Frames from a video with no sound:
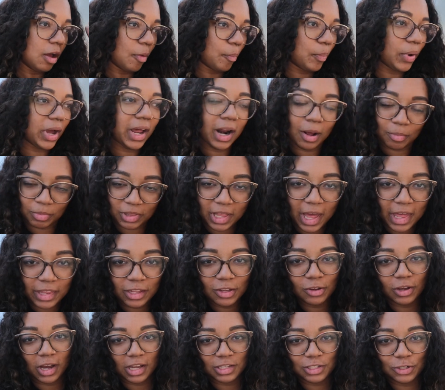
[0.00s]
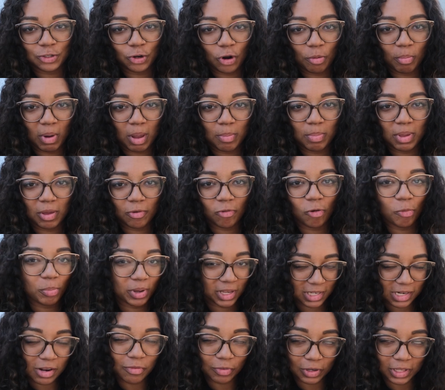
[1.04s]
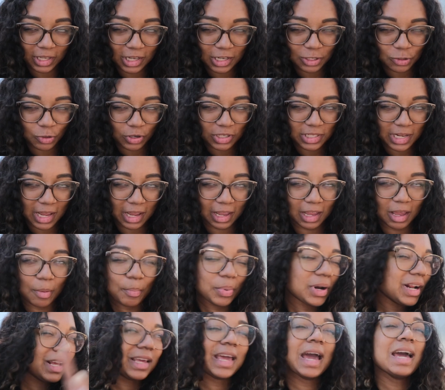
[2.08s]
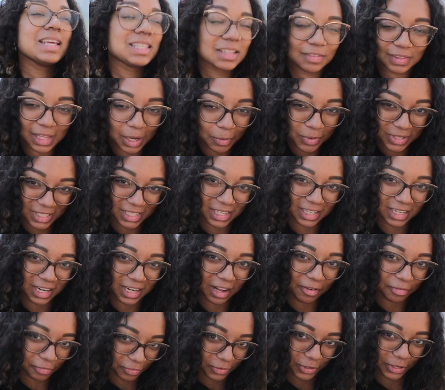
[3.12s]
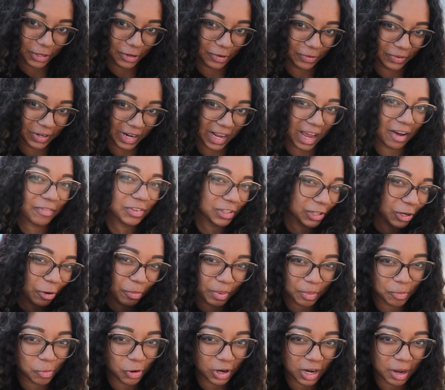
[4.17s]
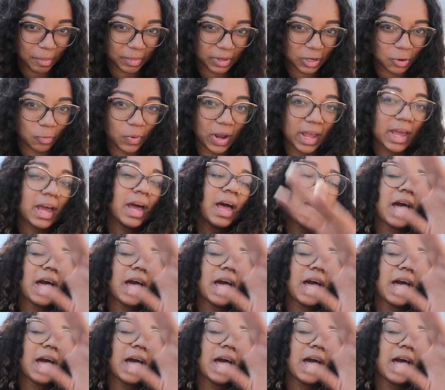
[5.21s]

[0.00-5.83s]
But I'm glad that you guys enjoyed my B-roll because I really enjoyed taking it. But in case if that wasn't enough for you, I have a little bit more coming your way.